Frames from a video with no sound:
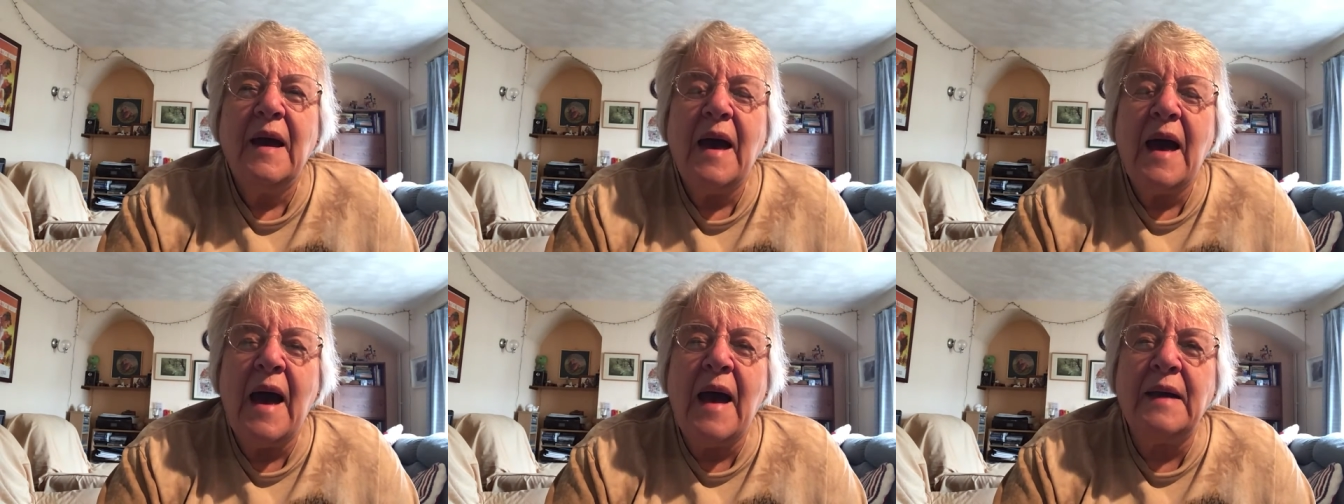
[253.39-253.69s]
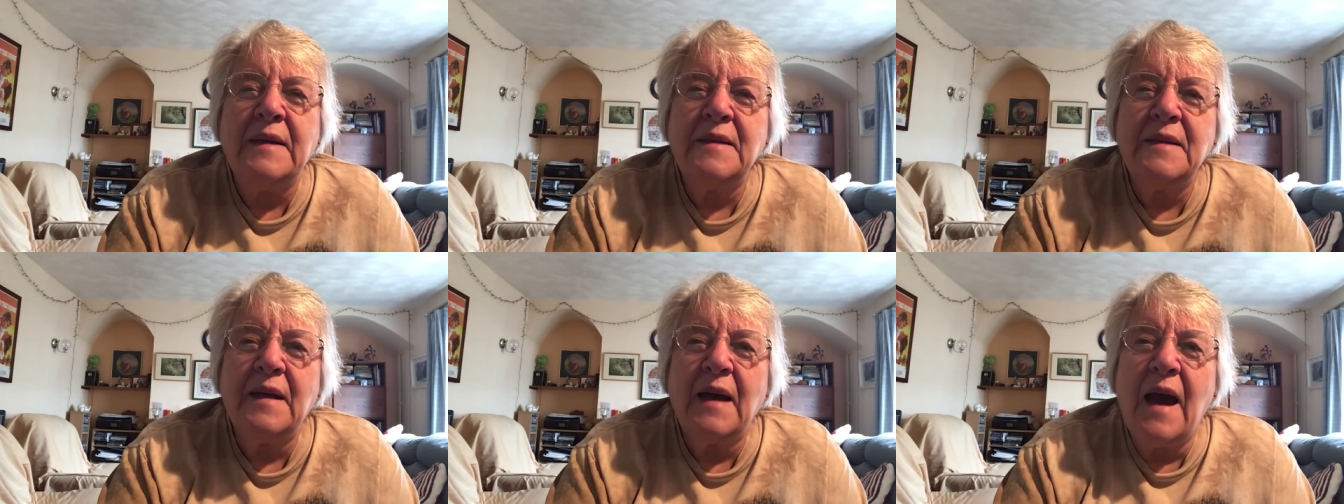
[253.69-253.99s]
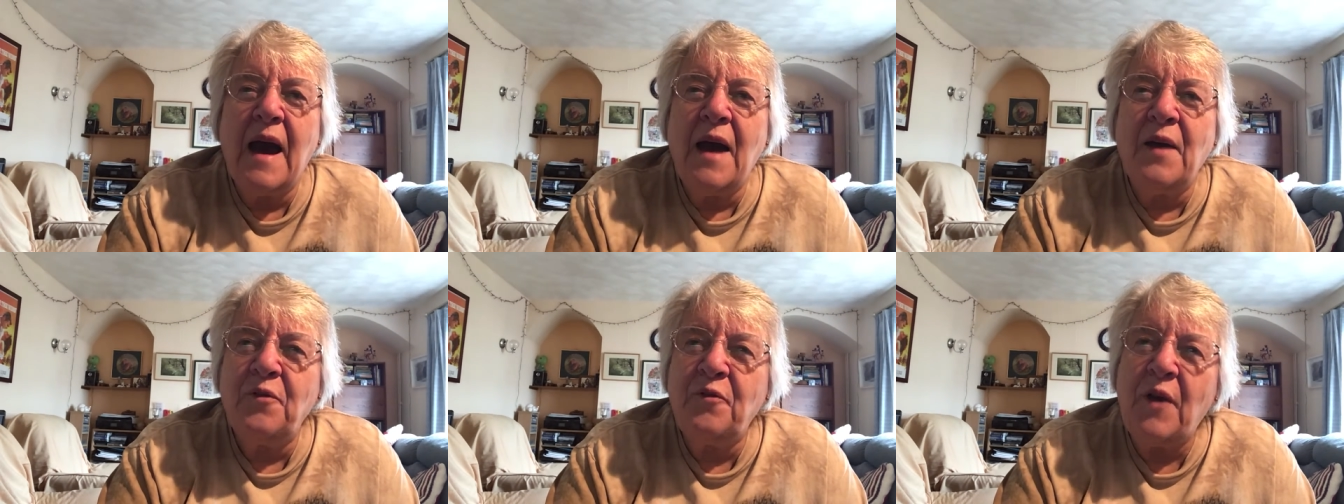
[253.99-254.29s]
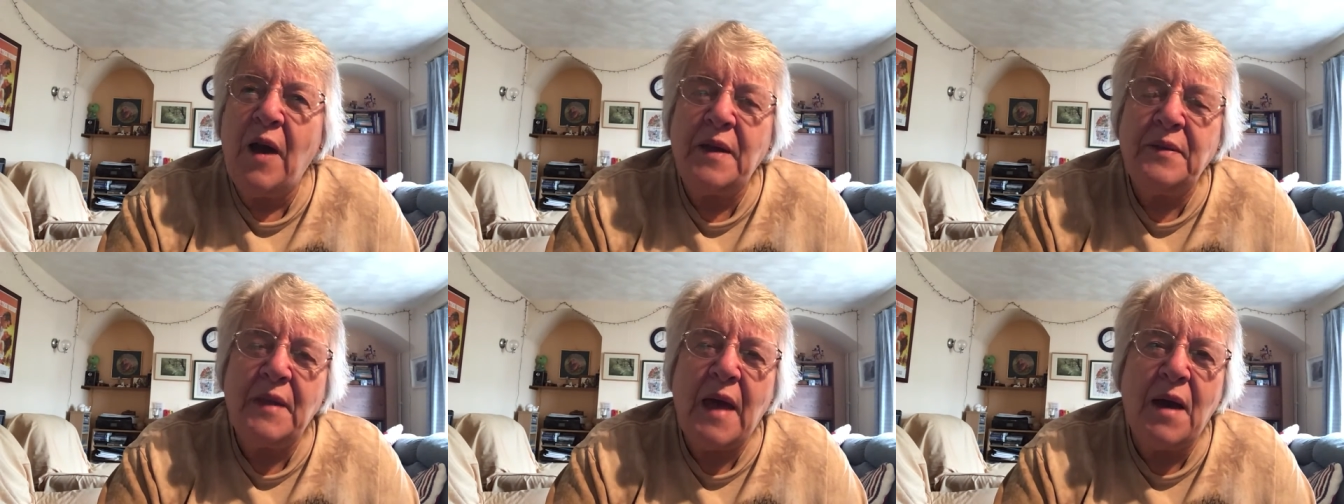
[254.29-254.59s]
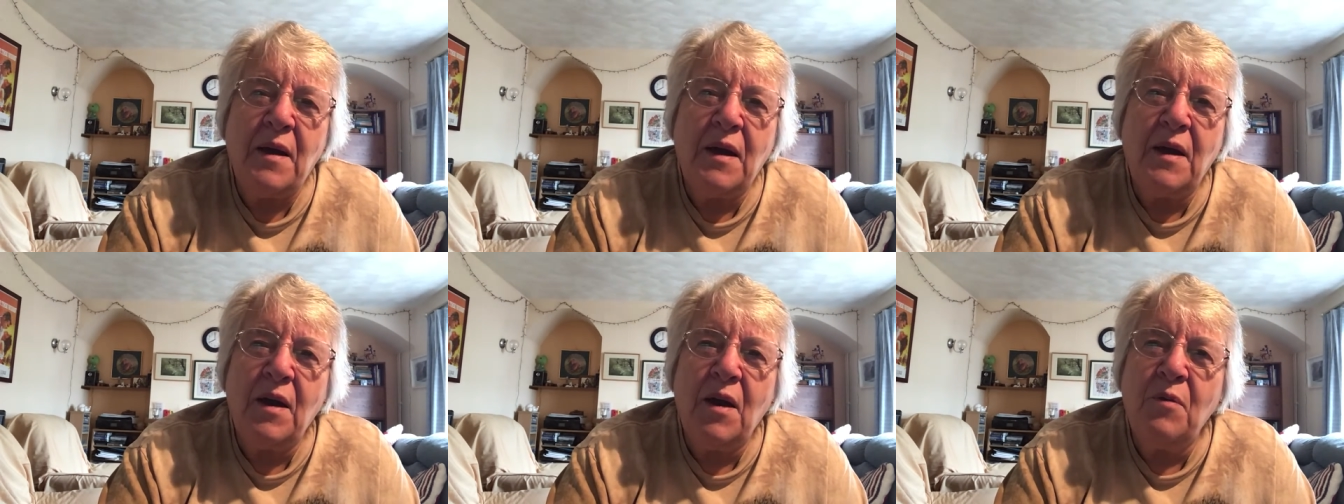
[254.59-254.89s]
And I find
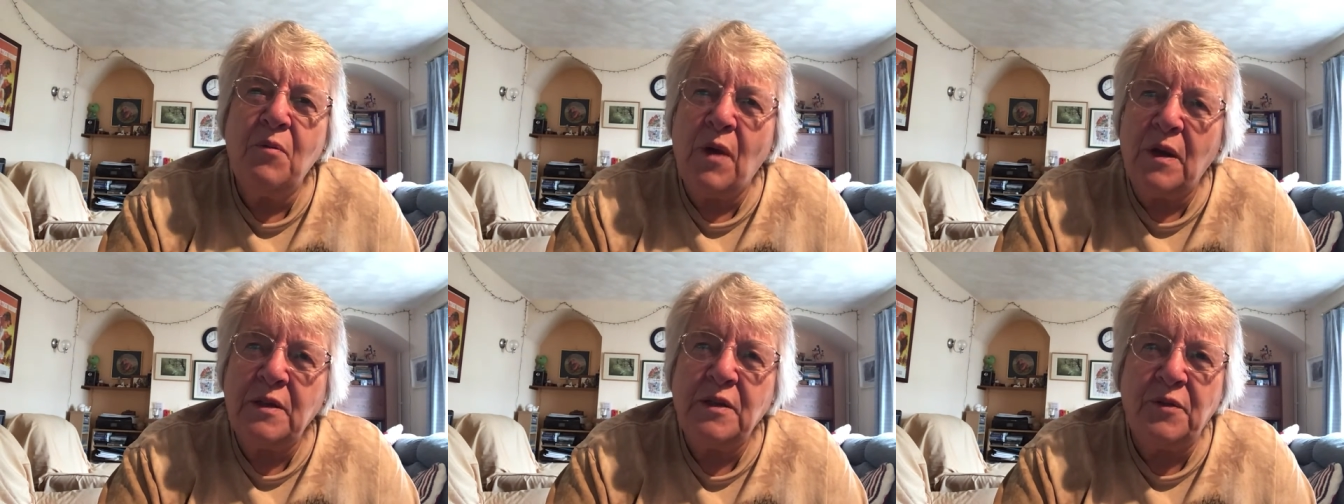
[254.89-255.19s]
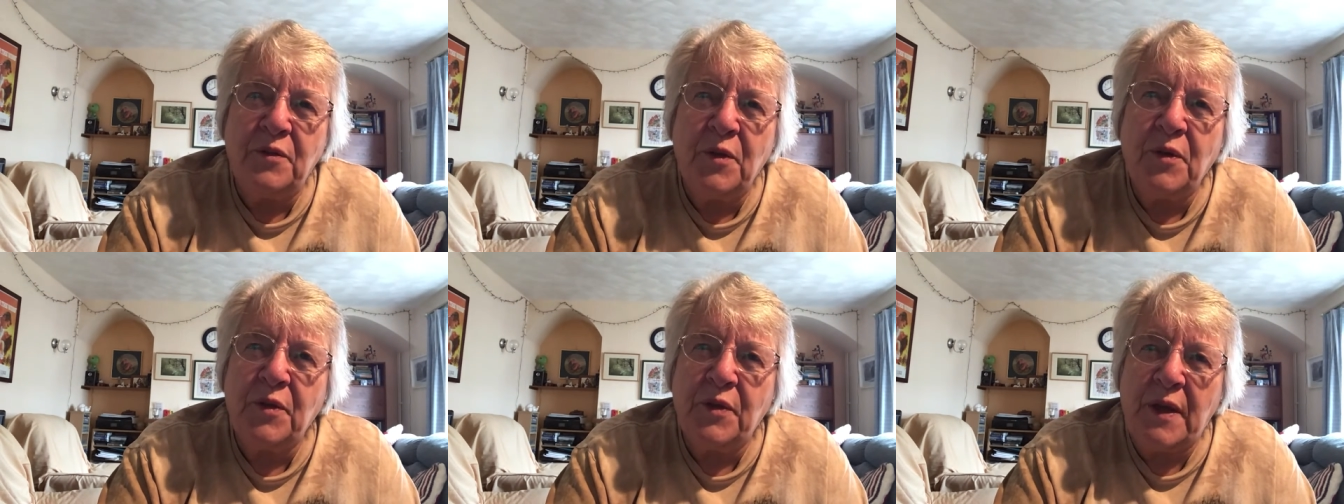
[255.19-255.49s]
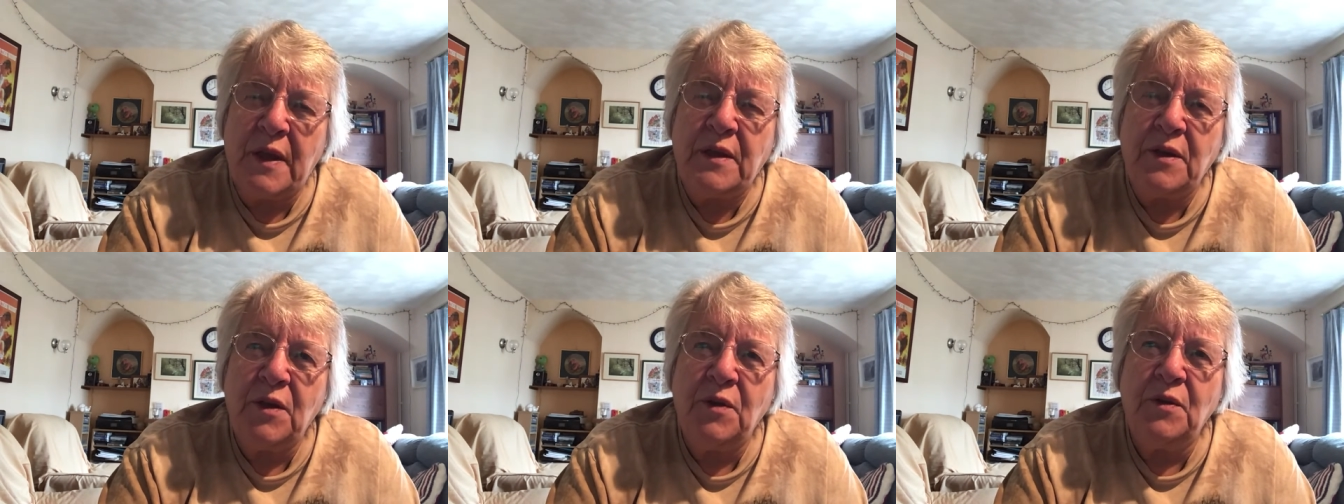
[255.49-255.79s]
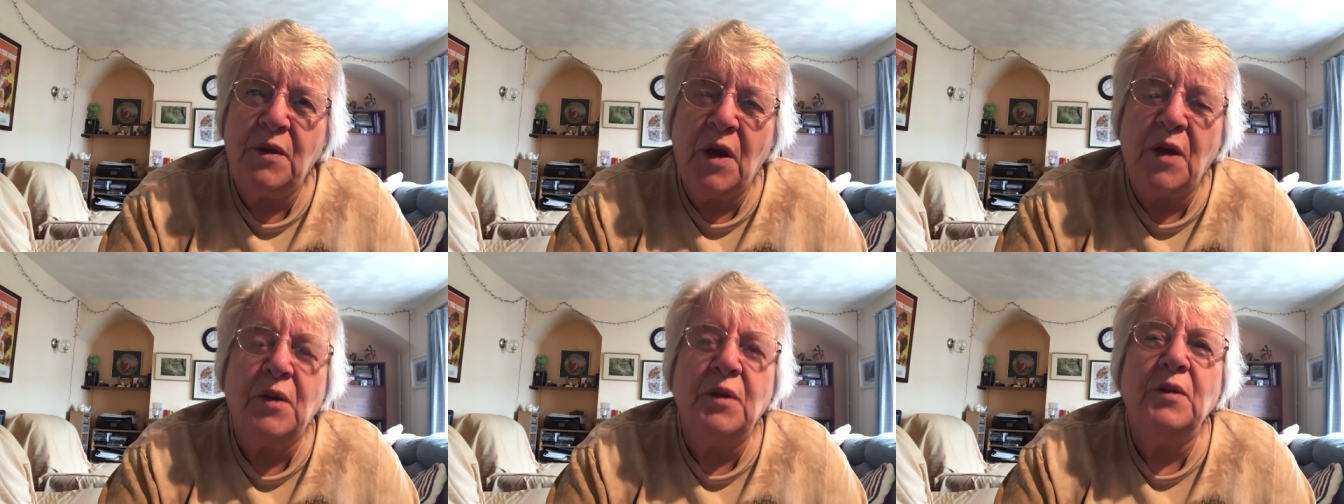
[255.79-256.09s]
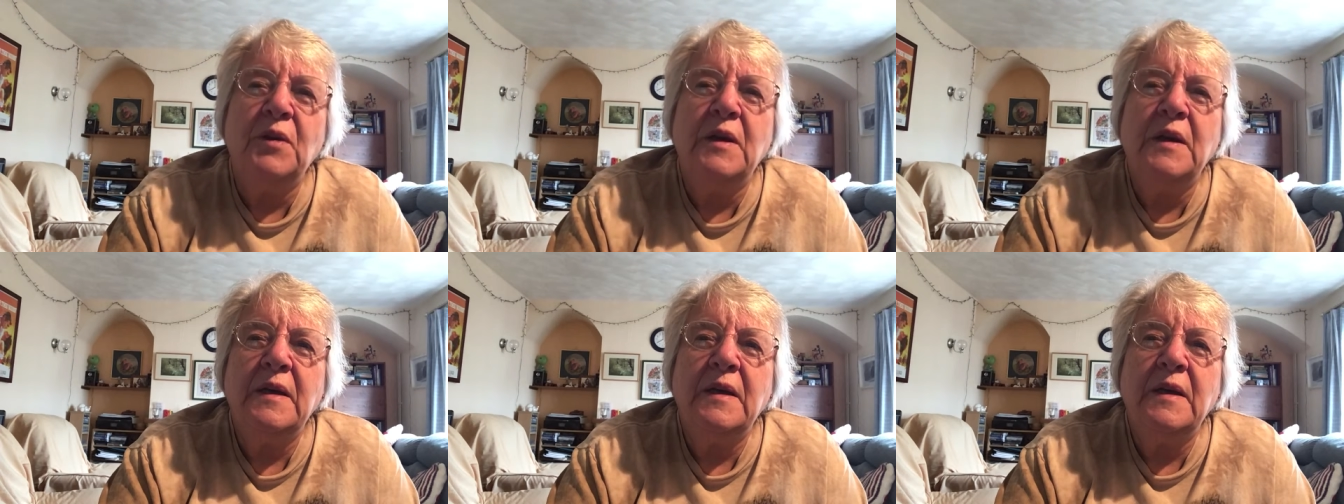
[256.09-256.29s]
that a wonderful thing, you know,